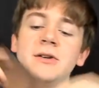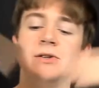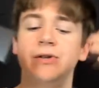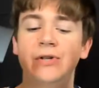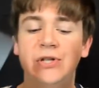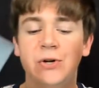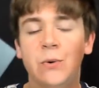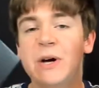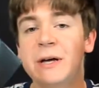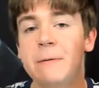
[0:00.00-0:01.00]
So
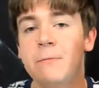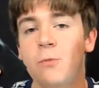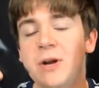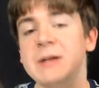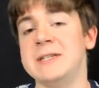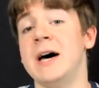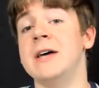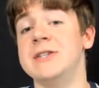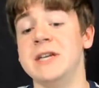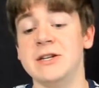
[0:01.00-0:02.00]
what it
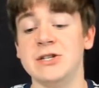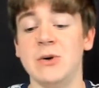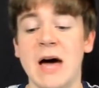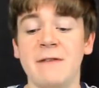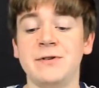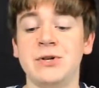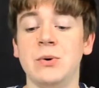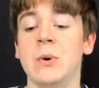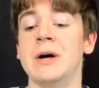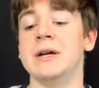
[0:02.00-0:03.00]
does is you have
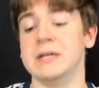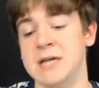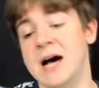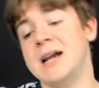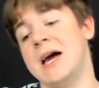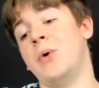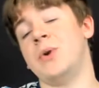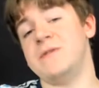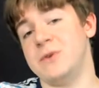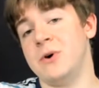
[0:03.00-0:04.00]
to knock out one of
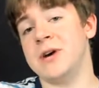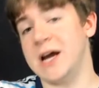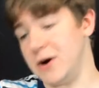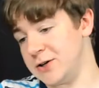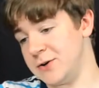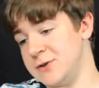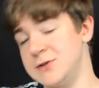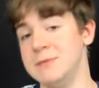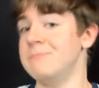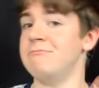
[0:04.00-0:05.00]
your own characters.
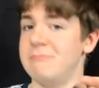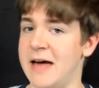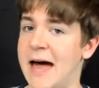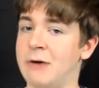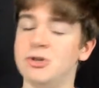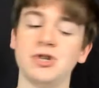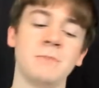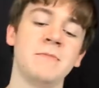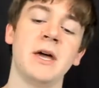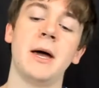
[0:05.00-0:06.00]
Ouch.
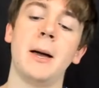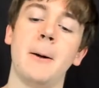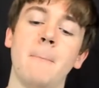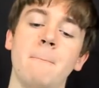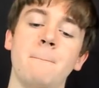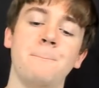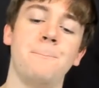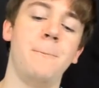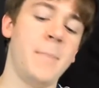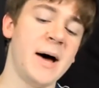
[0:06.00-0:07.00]

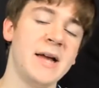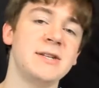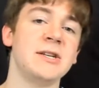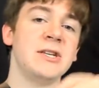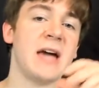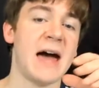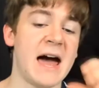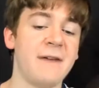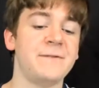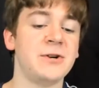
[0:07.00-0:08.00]
But
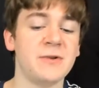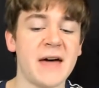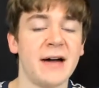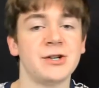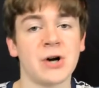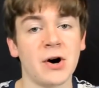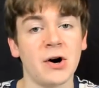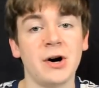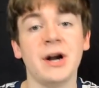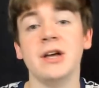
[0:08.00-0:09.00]
after that
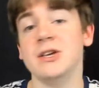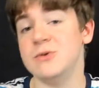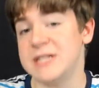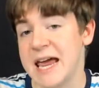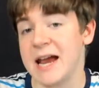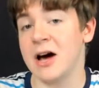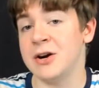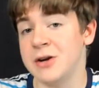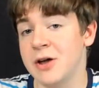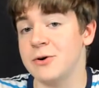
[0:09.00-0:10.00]
turn, you take
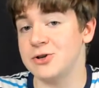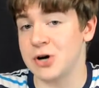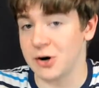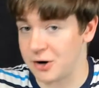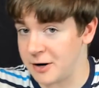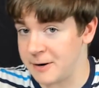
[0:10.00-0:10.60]
another turn.